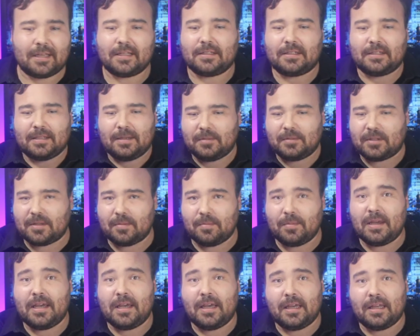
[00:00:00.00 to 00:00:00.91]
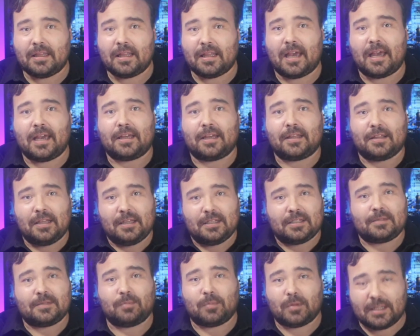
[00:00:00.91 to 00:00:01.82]
it seems to me like
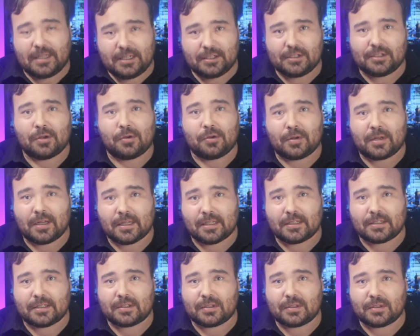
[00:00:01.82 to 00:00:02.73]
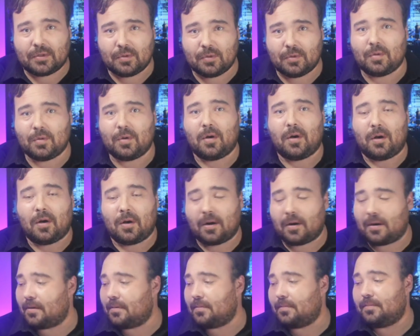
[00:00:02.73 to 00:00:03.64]
these police unions who
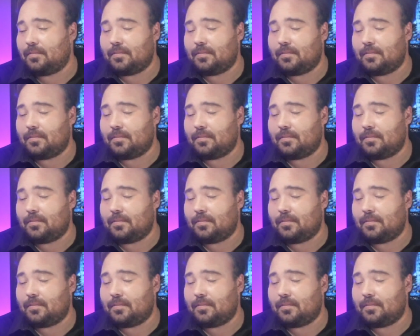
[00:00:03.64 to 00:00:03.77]
are